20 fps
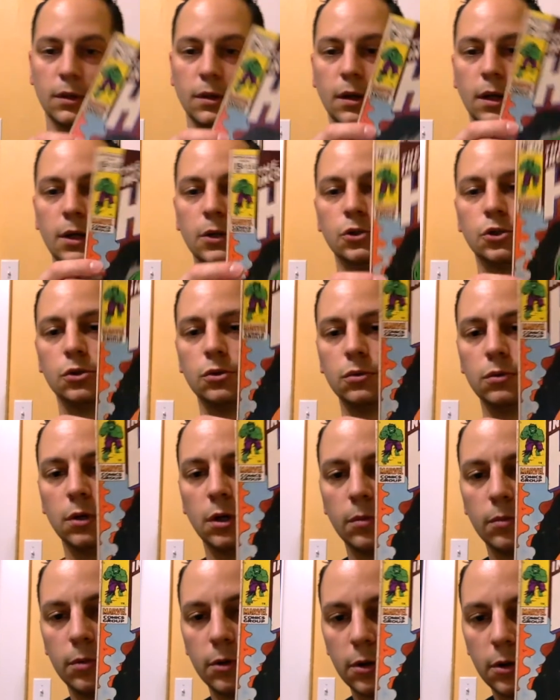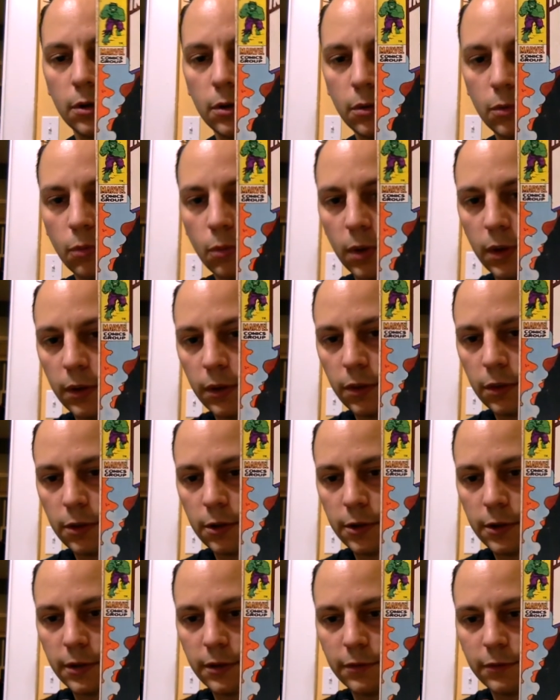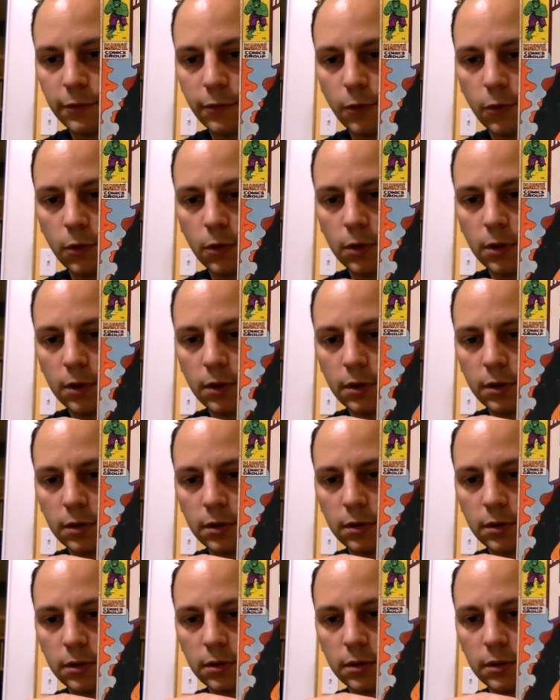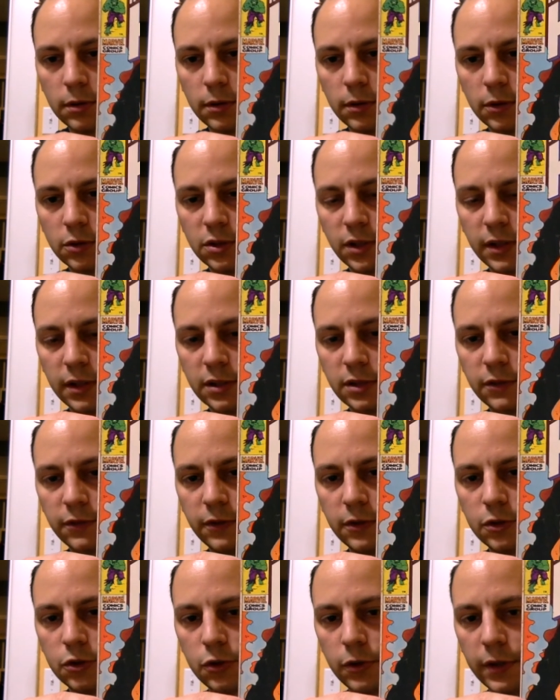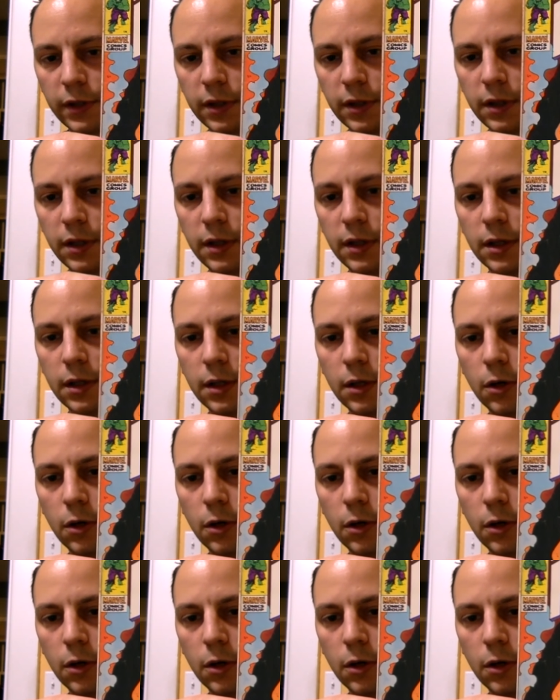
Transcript: Issue number 134. It looks like it's featuring the